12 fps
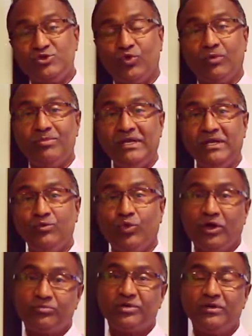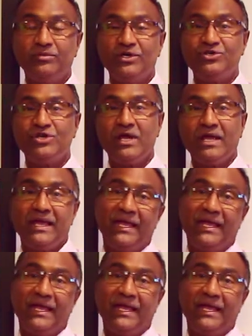H-1B work permit